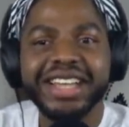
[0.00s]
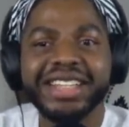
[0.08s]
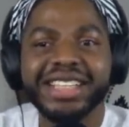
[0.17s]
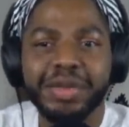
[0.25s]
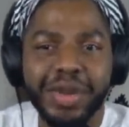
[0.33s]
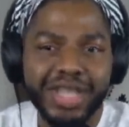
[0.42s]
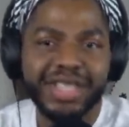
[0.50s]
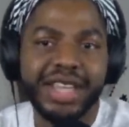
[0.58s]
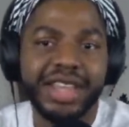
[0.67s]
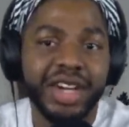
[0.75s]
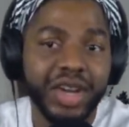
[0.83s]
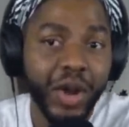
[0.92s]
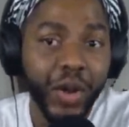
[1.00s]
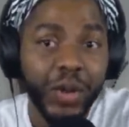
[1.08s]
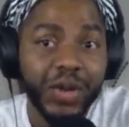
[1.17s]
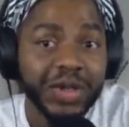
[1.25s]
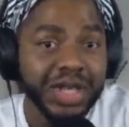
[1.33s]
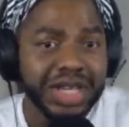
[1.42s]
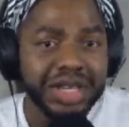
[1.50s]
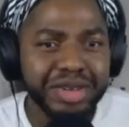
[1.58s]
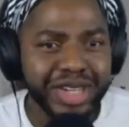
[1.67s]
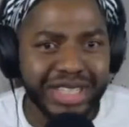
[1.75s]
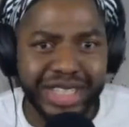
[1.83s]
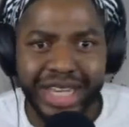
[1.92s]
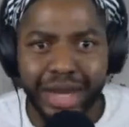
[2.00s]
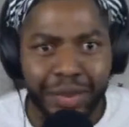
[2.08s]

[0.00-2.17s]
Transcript: Somebody said they're cold. Christina,